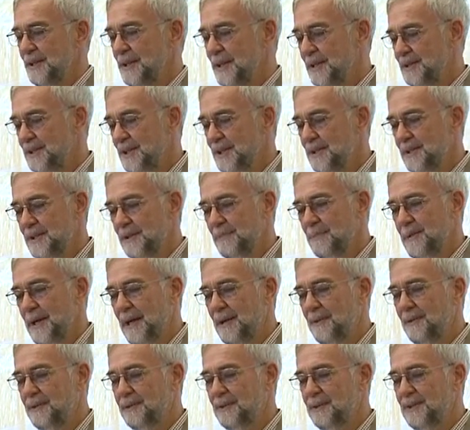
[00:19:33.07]
This is
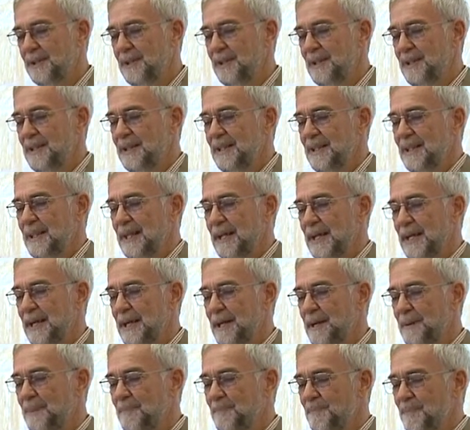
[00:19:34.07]
about
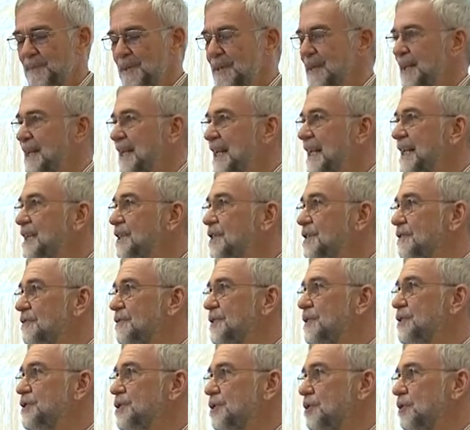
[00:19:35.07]

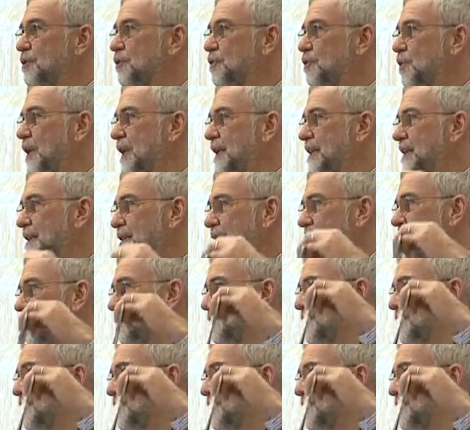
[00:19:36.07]
individual Quaker